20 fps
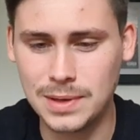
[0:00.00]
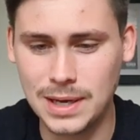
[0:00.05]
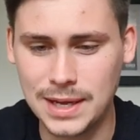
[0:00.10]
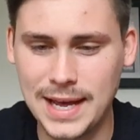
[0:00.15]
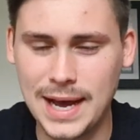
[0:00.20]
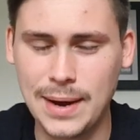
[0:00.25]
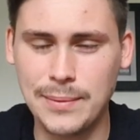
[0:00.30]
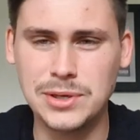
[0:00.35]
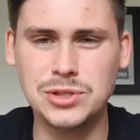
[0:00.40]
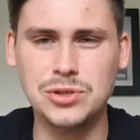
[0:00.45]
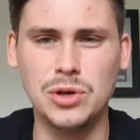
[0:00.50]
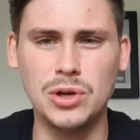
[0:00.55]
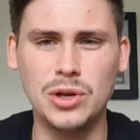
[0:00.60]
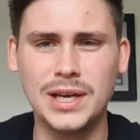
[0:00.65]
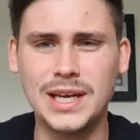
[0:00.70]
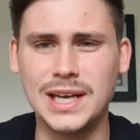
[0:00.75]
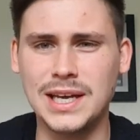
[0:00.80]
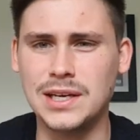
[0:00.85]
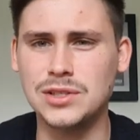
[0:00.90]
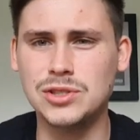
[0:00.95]
and now we're sort of
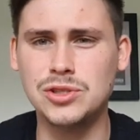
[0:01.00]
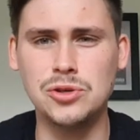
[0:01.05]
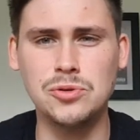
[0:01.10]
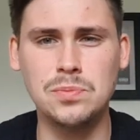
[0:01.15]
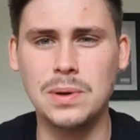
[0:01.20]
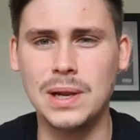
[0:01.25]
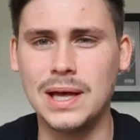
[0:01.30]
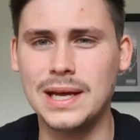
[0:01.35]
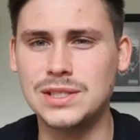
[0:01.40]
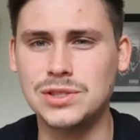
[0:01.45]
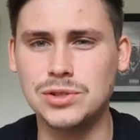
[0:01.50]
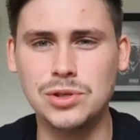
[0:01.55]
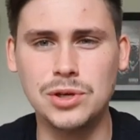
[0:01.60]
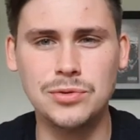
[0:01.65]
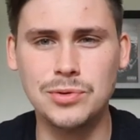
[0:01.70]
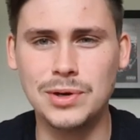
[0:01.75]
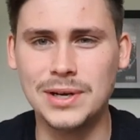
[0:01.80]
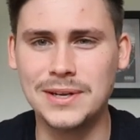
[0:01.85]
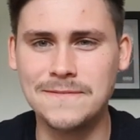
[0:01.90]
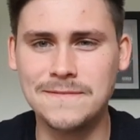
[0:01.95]
looking at two players who
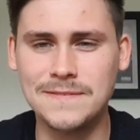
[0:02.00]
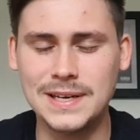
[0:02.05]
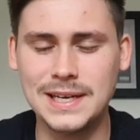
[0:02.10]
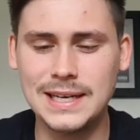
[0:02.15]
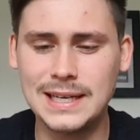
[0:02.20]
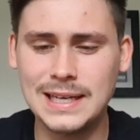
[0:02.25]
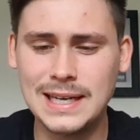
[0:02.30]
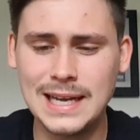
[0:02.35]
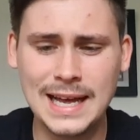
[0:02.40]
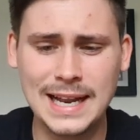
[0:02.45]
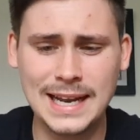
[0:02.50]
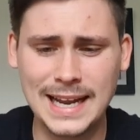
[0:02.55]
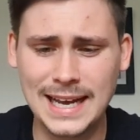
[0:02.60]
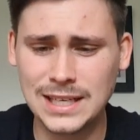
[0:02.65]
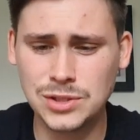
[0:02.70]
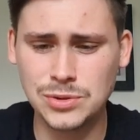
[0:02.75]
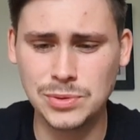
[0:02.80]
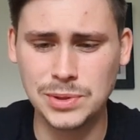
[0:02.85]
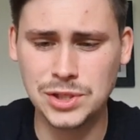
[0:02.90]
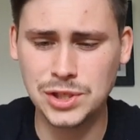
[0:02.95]
don't really fit
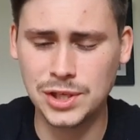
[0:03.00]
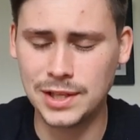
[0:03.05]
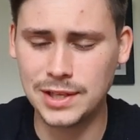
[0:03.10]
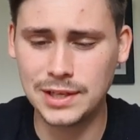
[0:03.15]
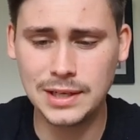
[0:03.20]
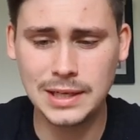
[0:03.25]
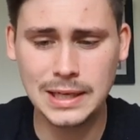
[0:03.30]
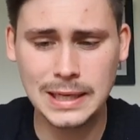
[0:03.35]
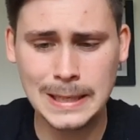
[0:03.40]
next to each other.